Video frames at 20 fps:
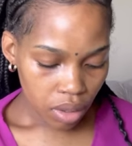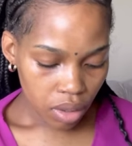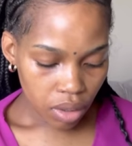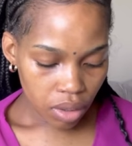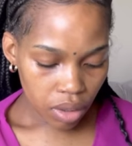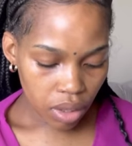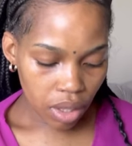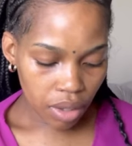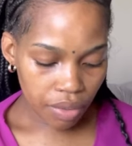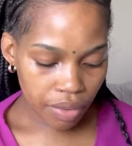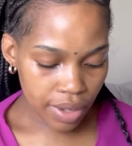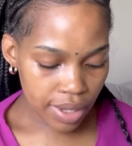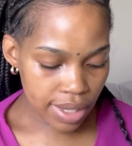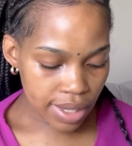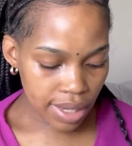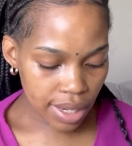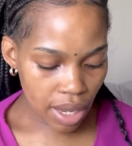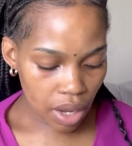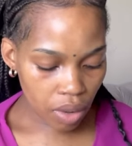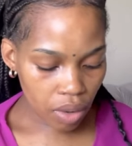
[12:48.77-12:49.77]
okay
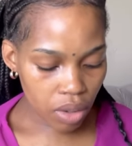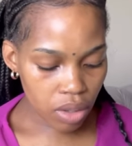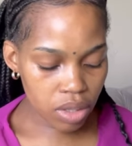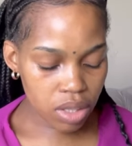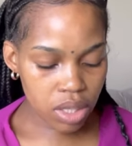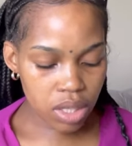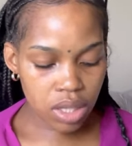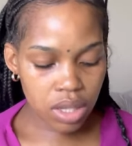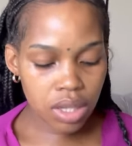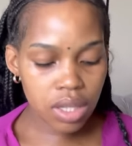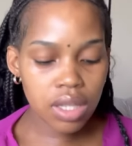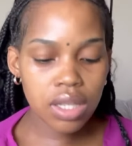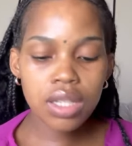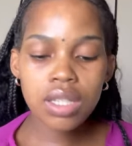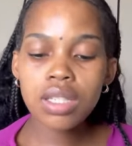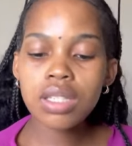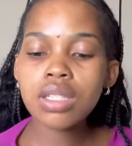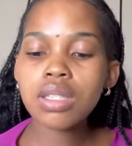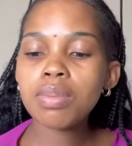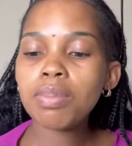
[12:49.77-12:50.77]
firstly i got
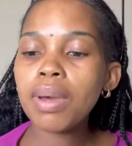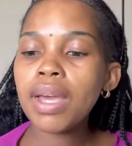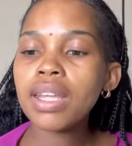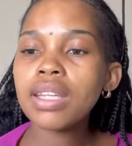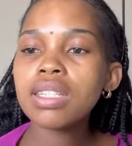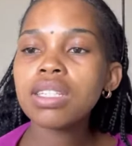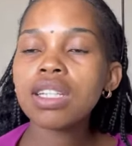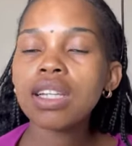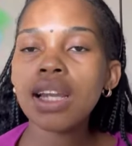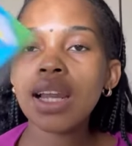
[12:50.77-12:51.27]
these panty